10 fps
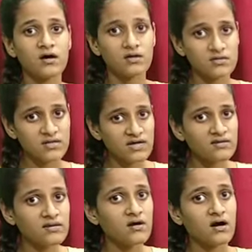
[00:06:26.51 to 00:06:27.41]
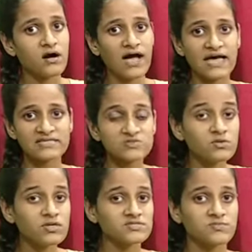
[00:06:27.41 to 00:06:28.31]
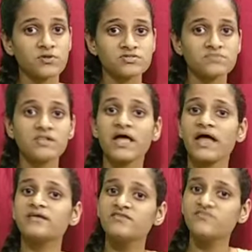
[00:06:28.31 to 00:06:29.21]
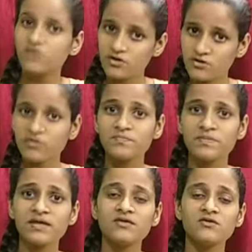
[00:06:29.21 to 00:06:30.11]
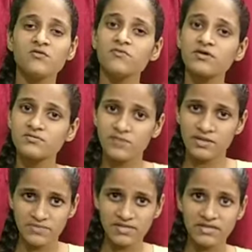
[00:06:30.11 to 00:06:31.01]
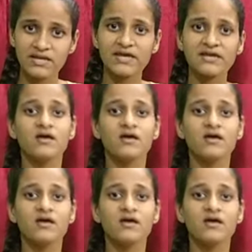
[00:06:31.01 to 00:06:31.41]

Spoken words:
done as soon as possible, and if you are not paying, your work will be delayed,